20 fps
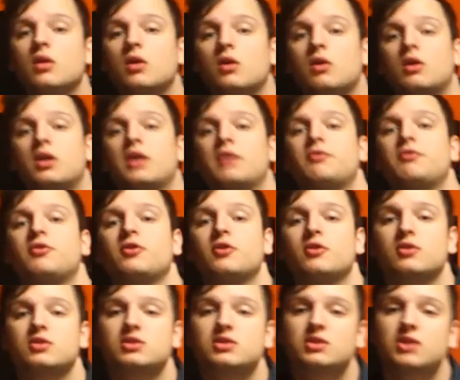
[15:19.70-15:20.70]
Alright
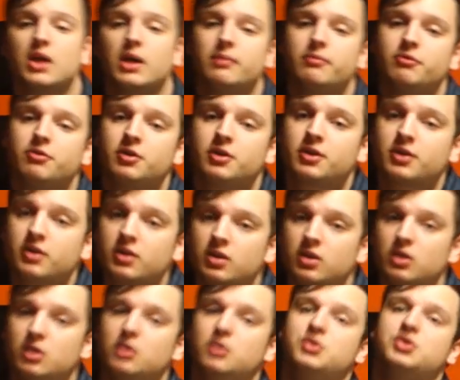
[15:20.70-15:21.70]
folks, time for a
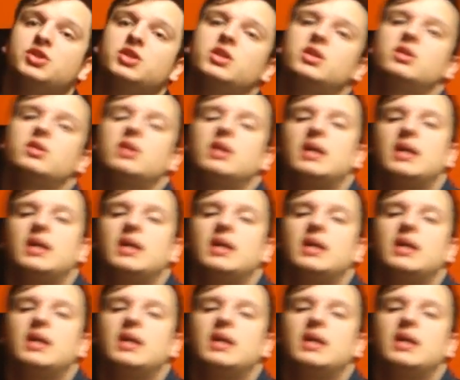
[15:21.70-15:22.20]
conclusion,